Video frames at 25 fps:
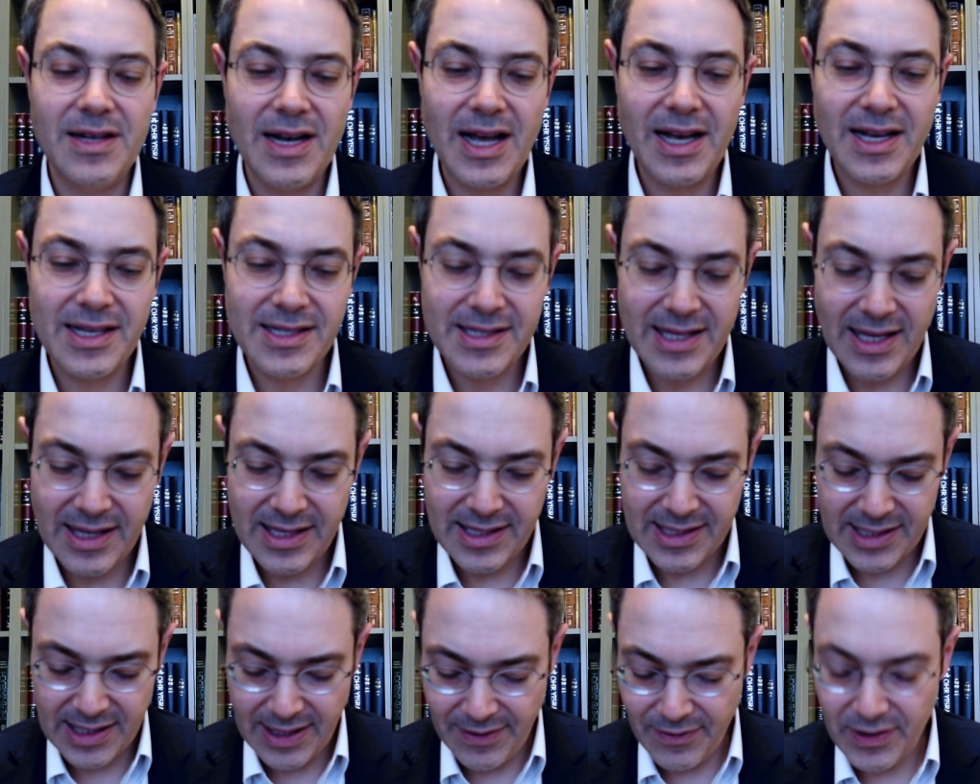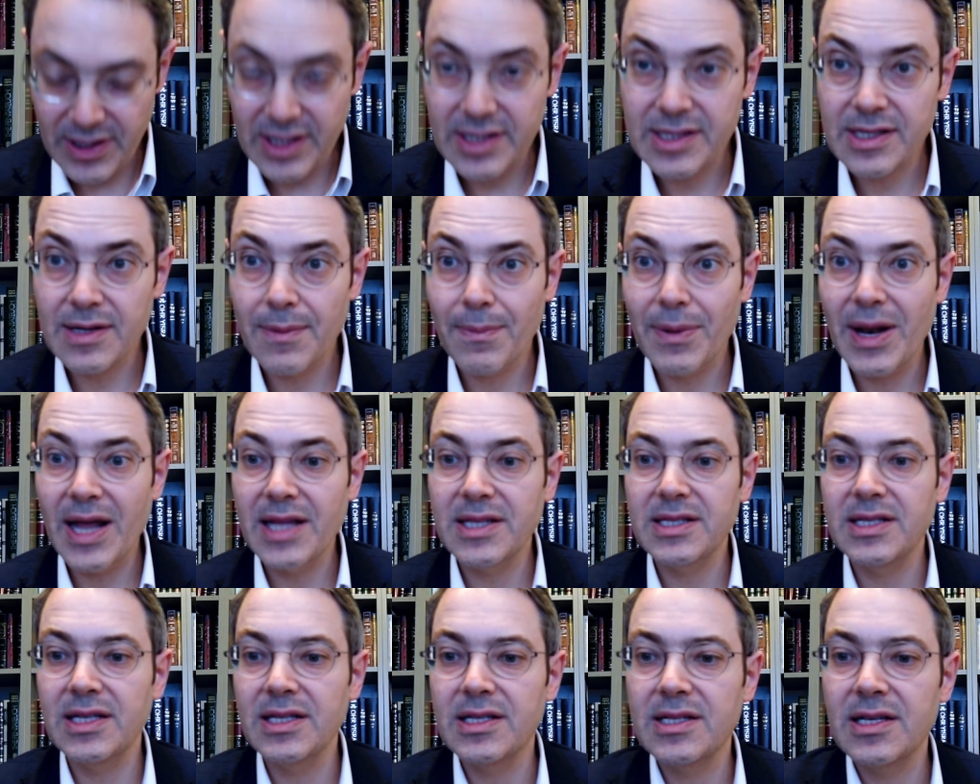like I say, this has given us
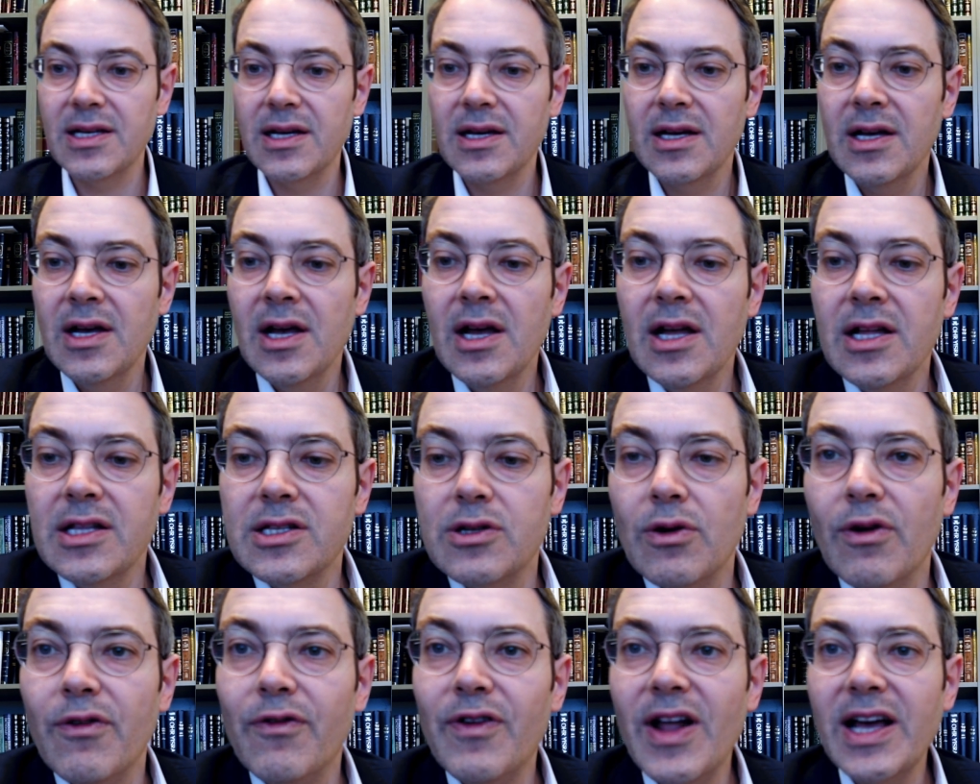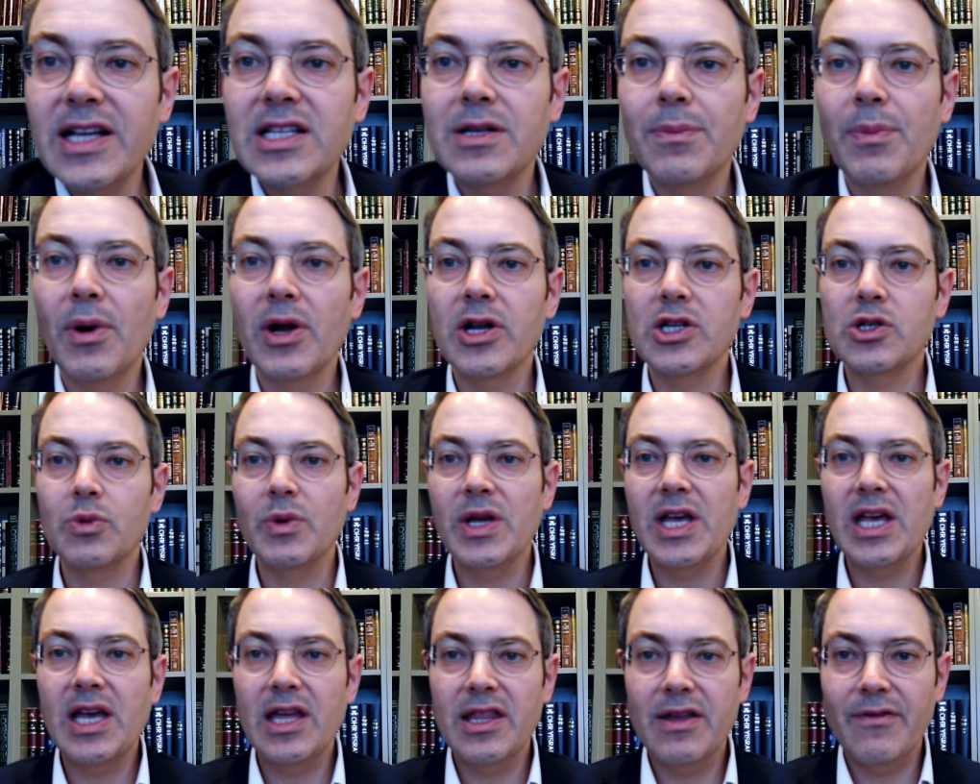plenty to reflect upon as
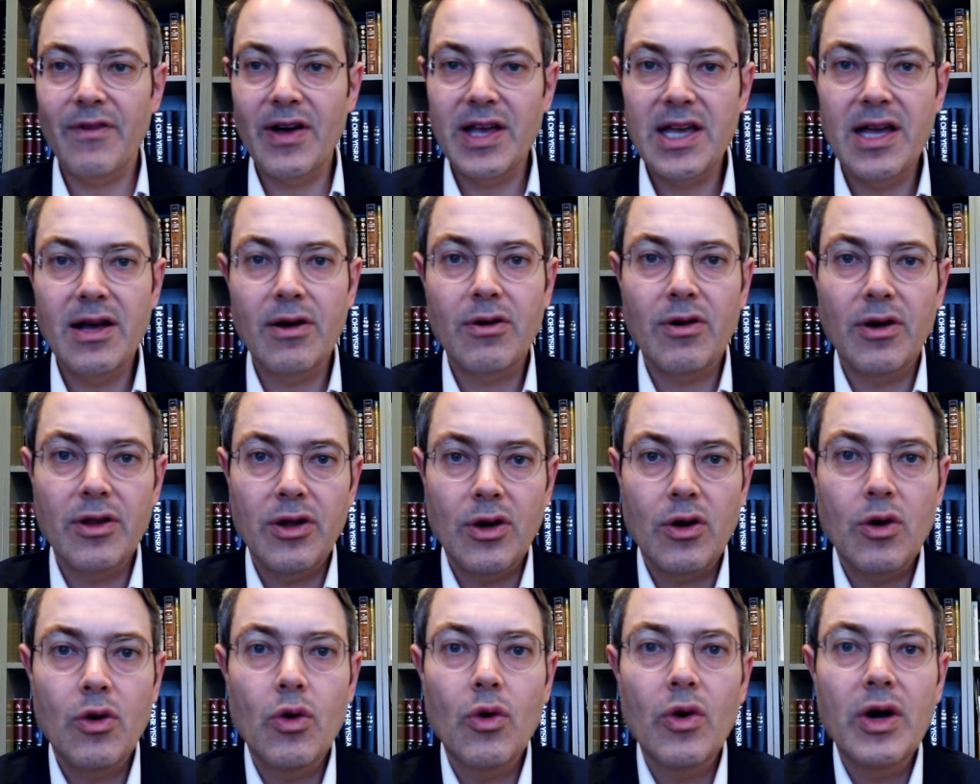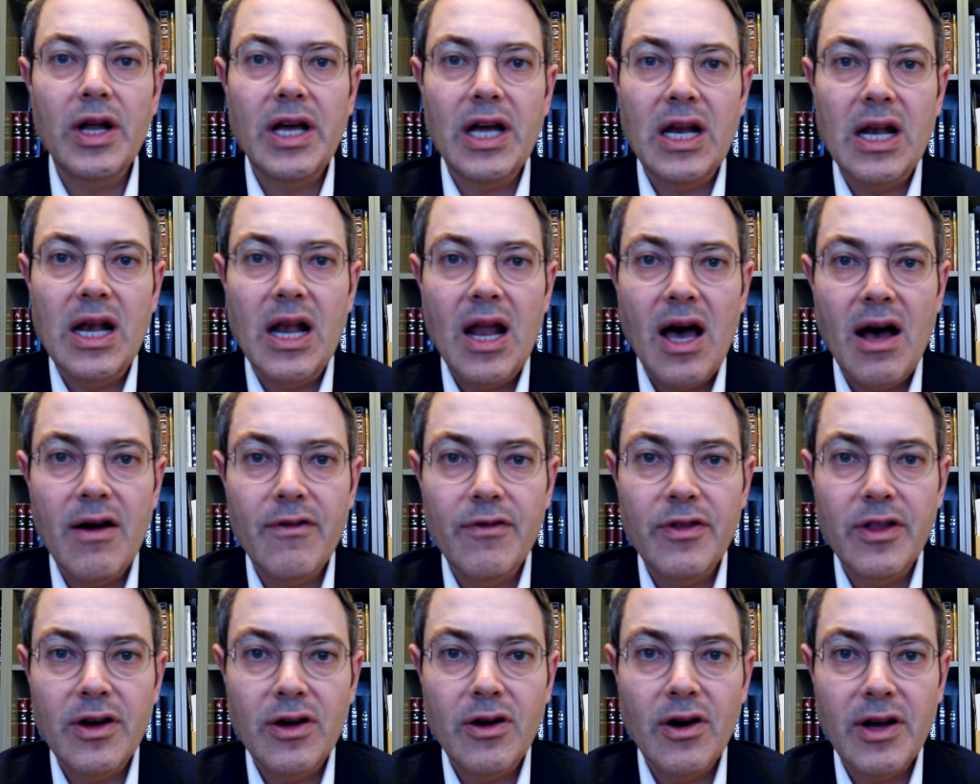we hear the VaYikrah, the calling and
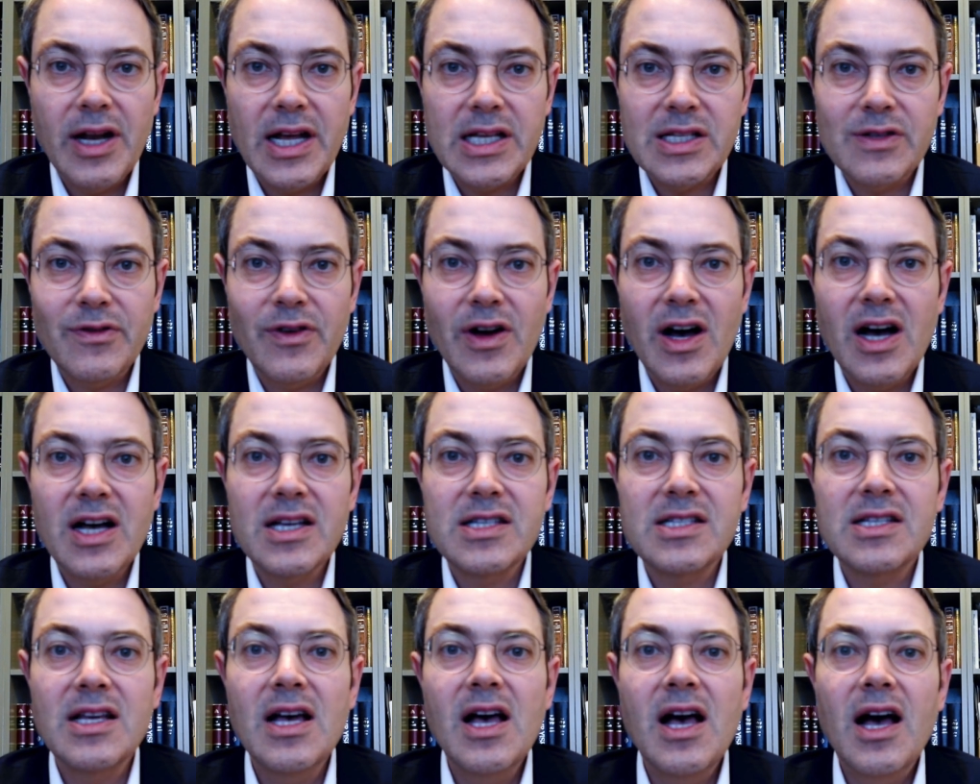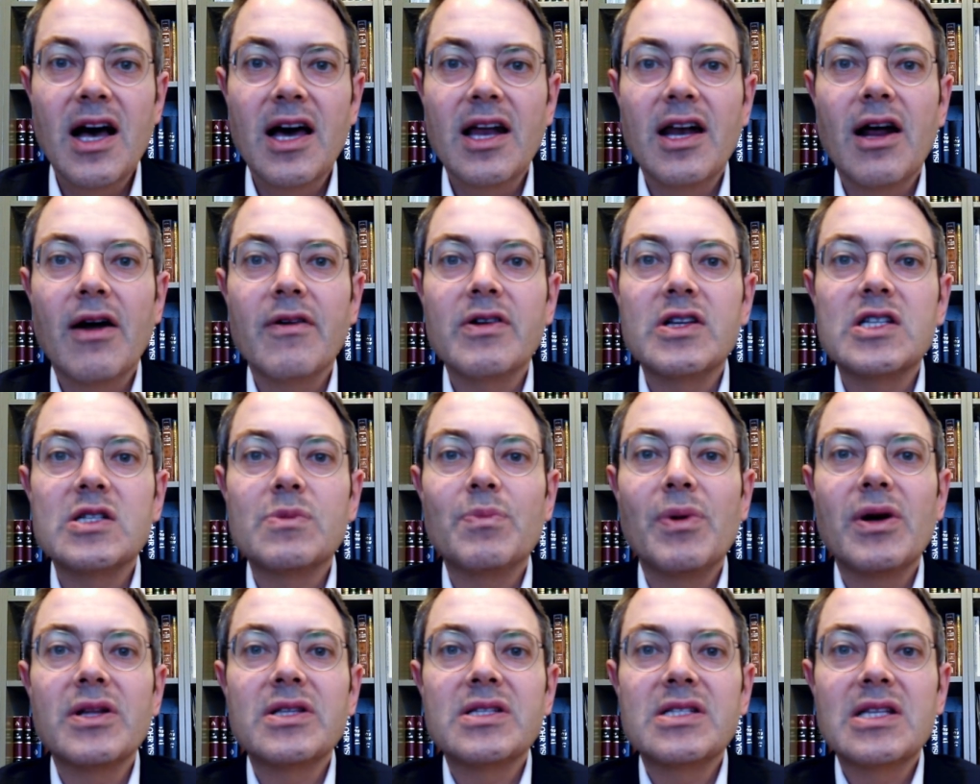love that God has for us and our
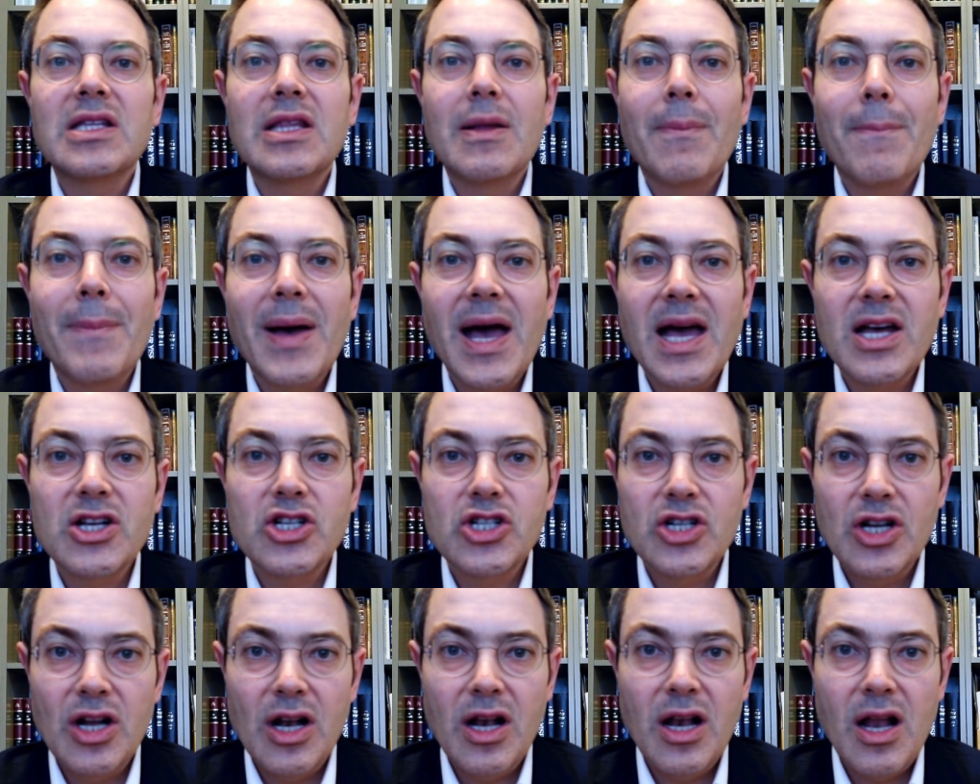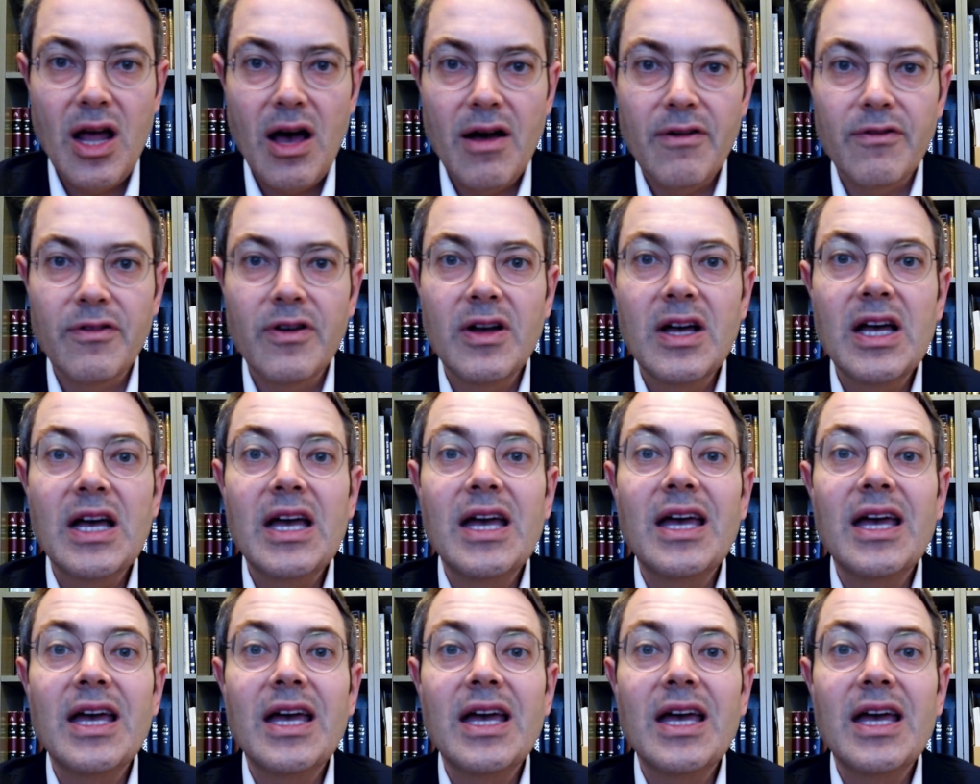response in the passionate love